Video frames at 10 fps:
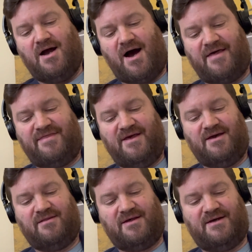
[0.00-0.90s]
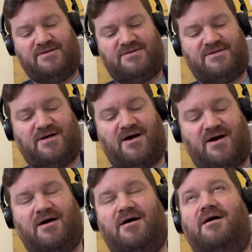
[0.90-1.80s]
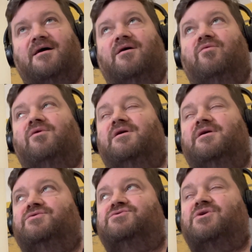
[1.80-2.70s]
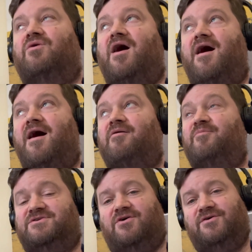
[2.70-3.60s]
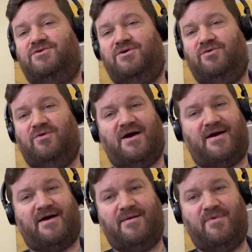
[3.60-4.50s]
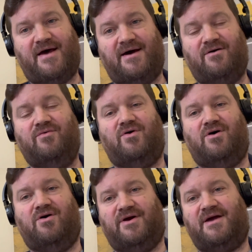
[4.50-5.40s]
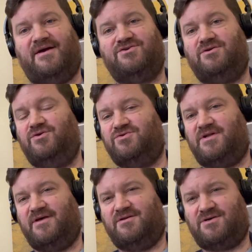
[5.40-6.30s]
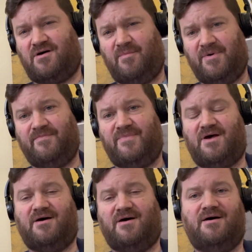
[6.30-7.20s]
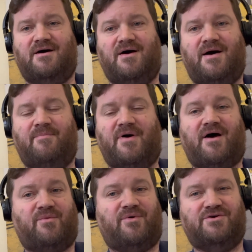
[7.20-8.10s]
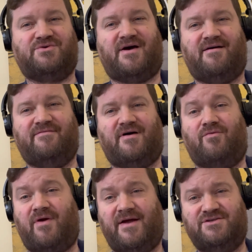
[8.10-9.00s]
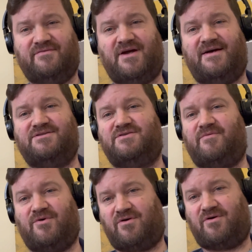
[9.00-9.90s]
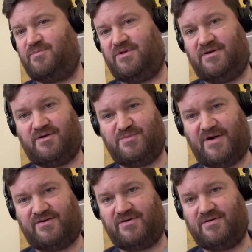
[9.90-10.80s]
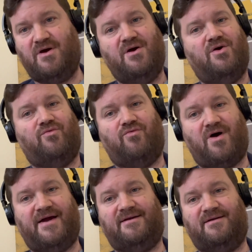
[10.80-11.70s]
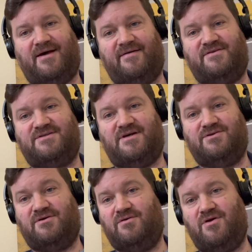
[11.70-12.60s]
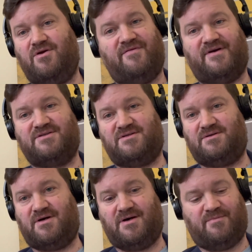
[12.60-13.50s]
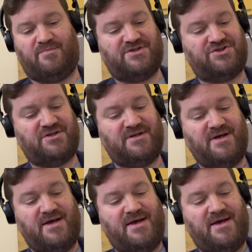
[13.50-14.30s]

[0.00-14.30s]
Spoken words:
I think that, so I'll be talking to you like I am now on occasion, usually at the top, but I will also have a range of guests from across the political spectrum, right, left, center, no fixed position,